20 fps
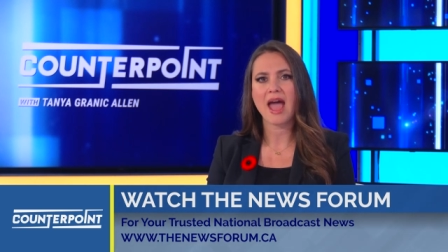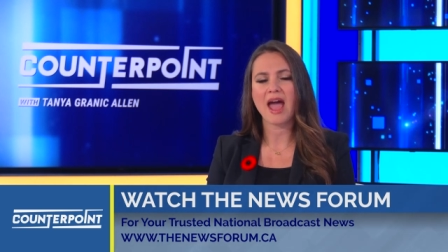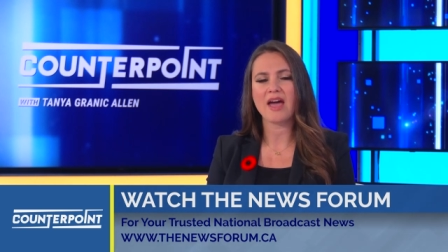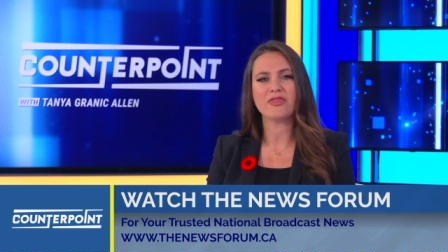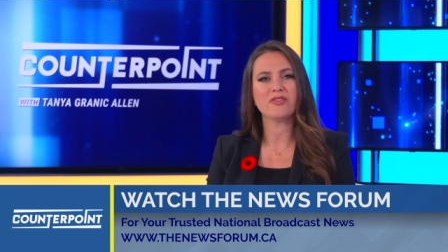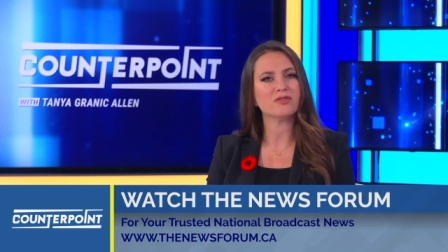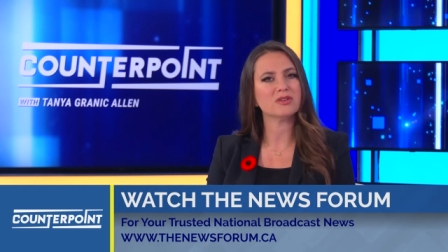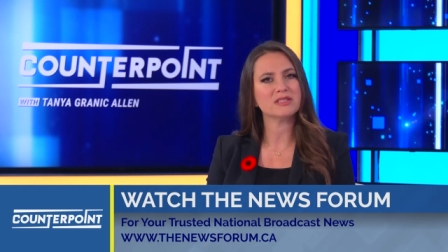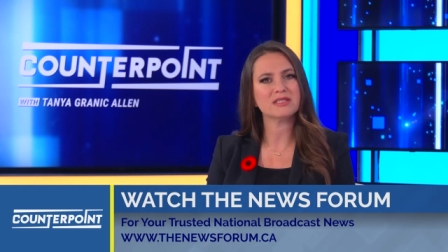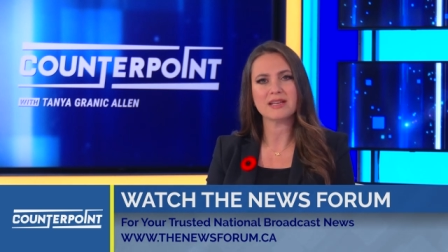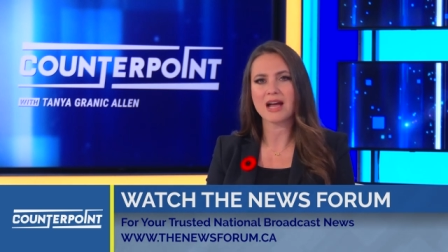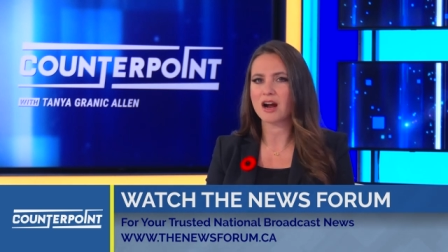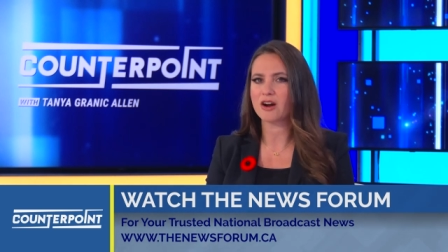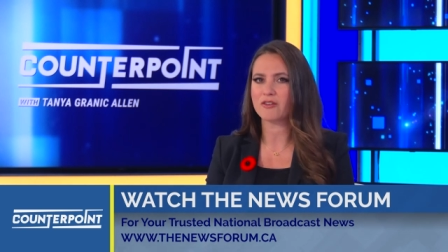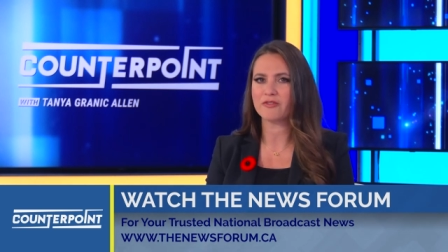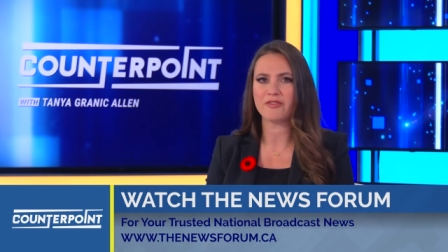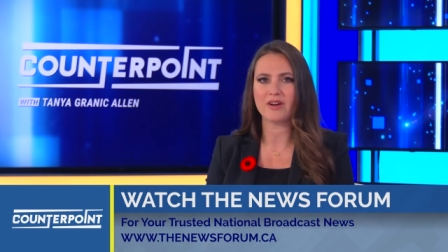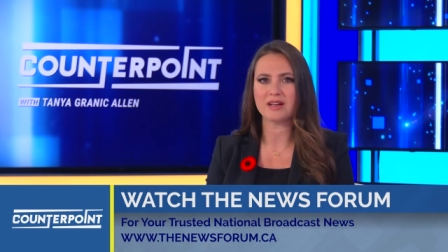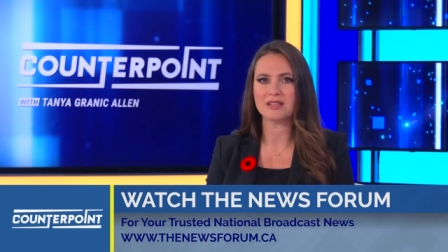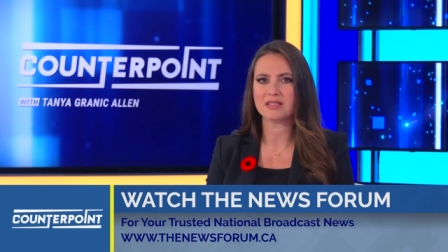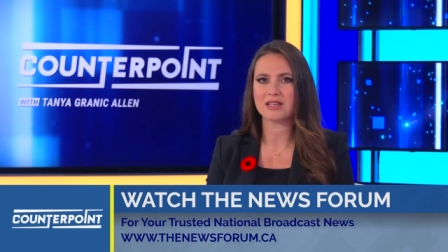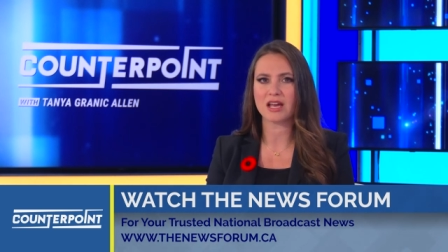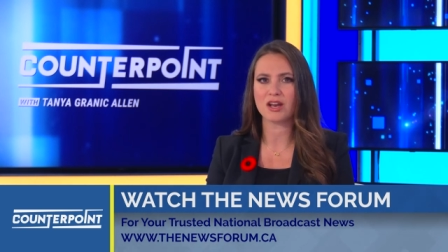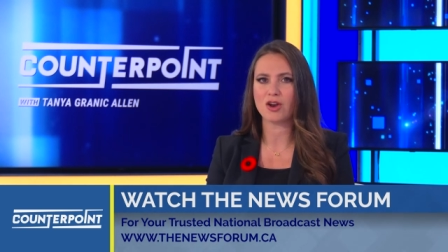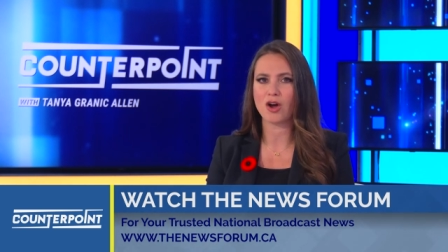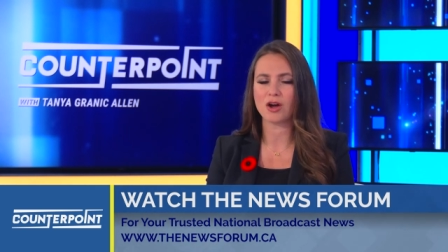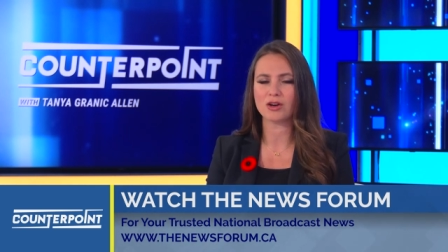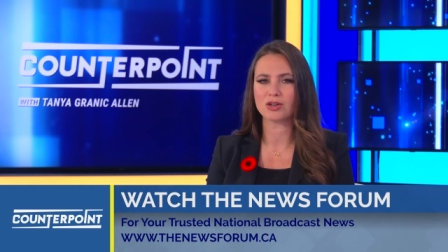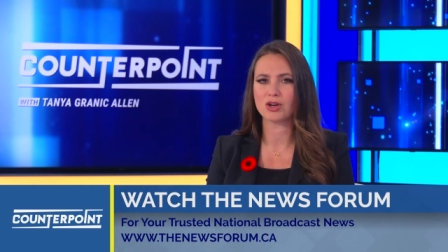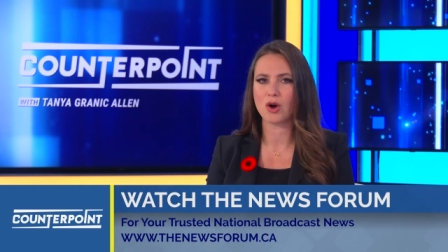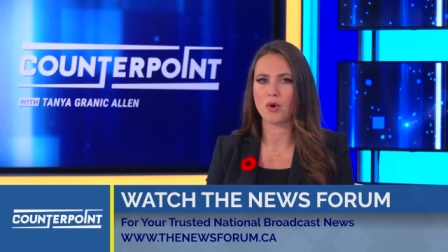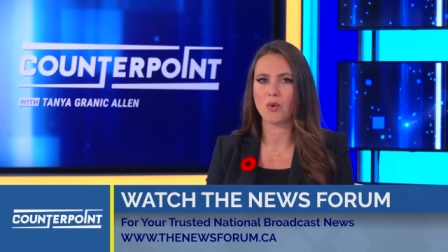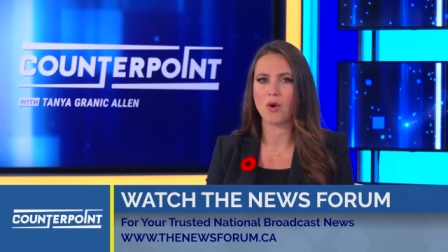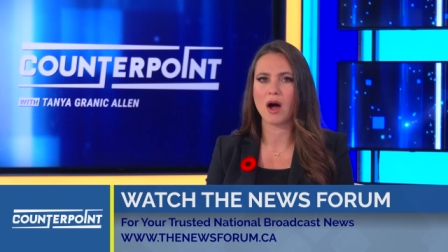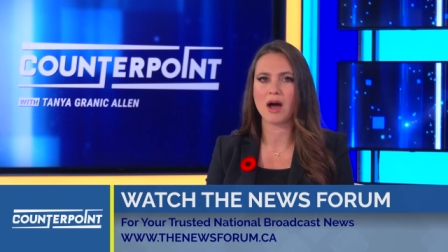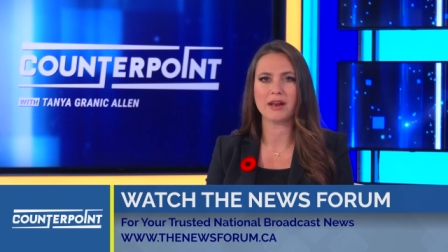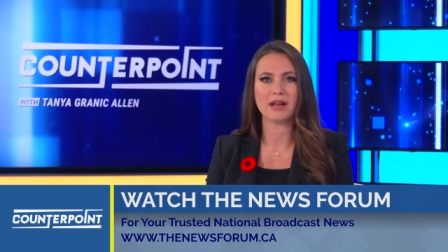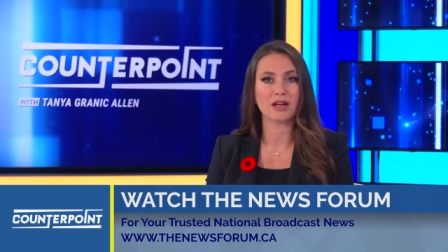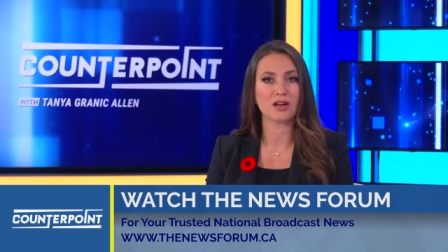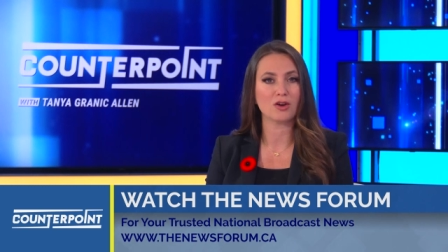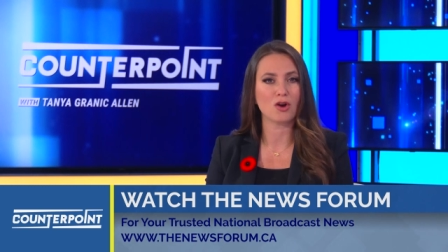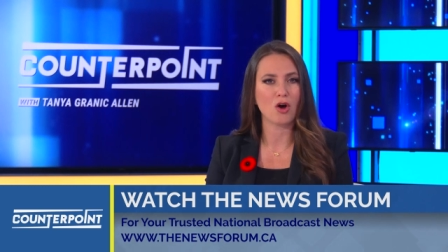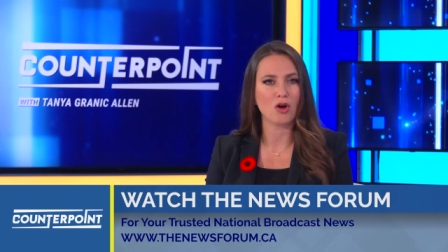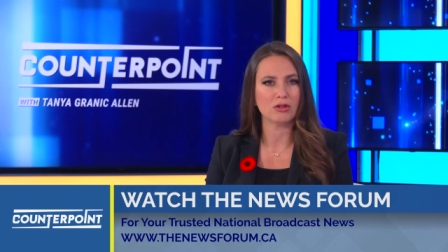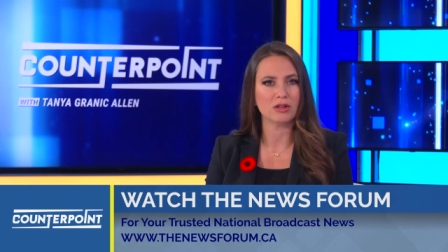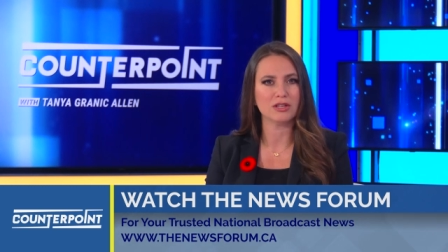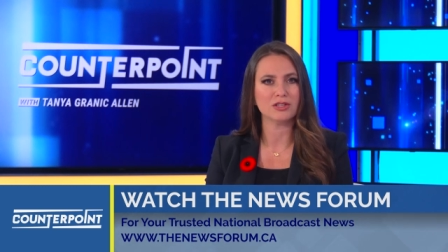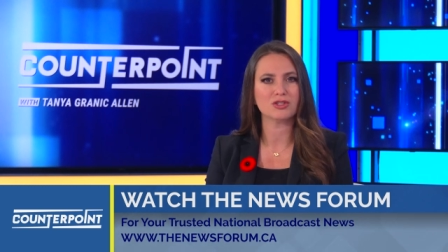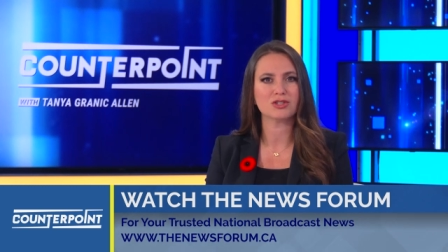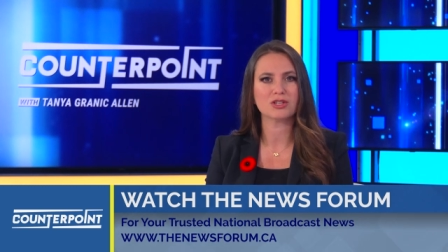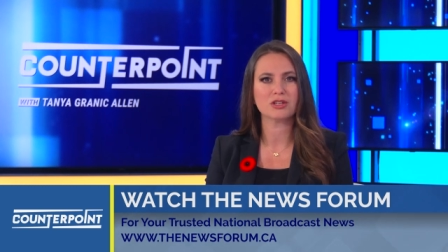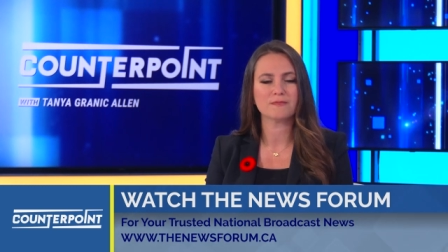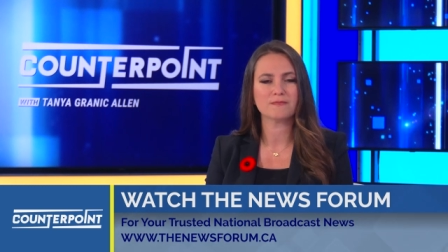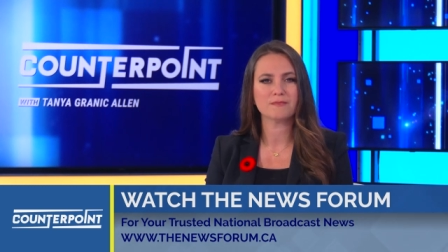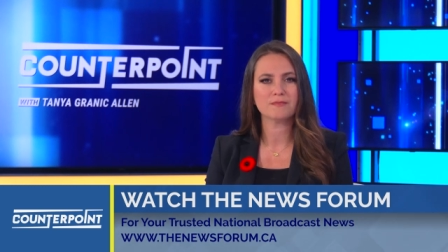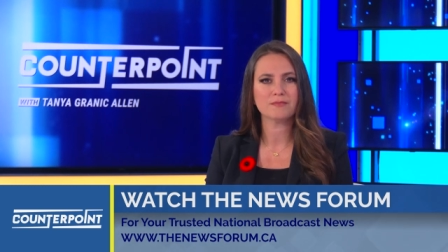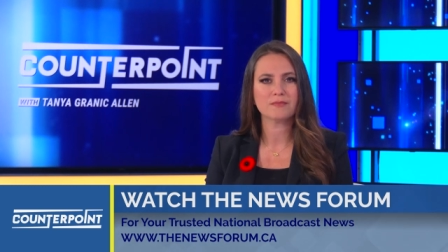and their sacrifice cannot go unacknowledged.